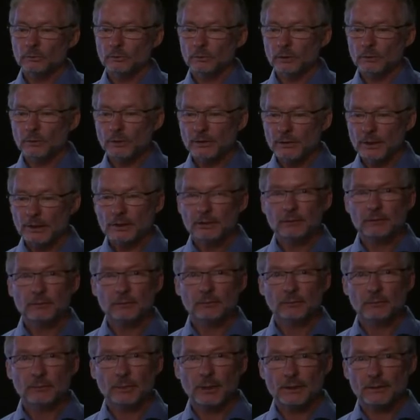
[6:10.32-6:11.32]
We will
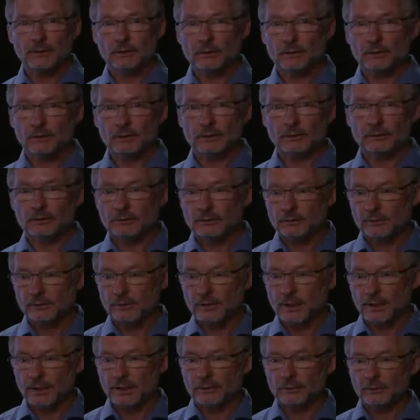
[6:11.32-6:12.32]
then, based on
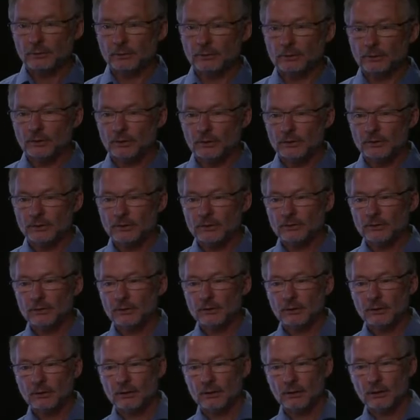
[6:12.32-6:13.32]
the annual
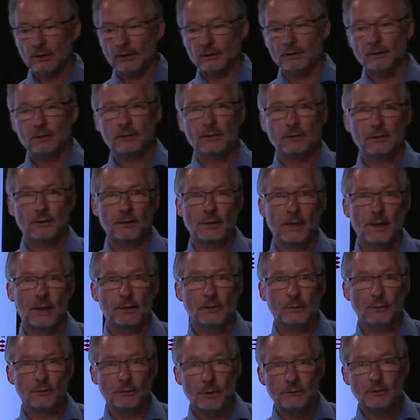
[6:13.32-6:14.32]
costs and the
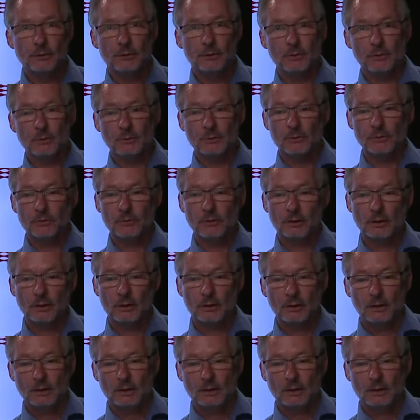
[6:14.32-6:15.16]
annual revenues